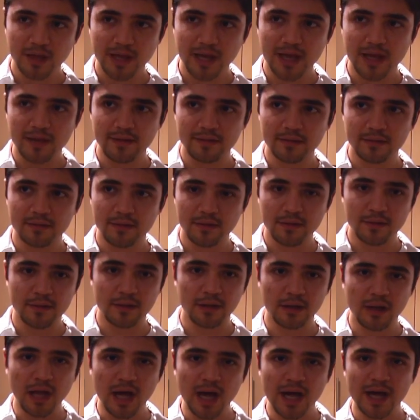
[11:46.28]
and
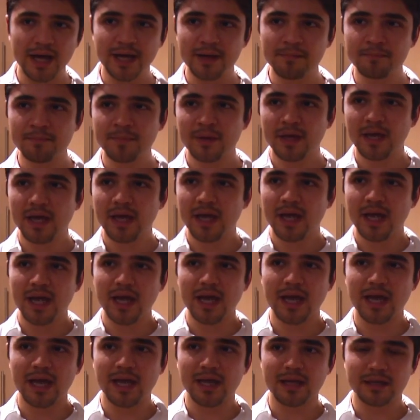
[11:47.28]
the lime
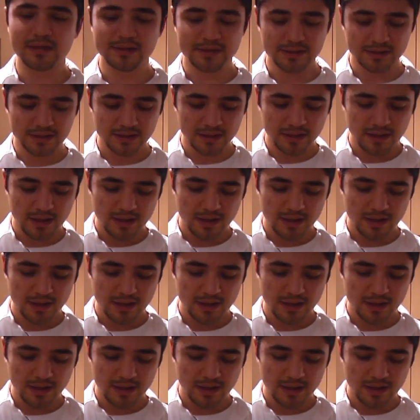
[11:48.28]
and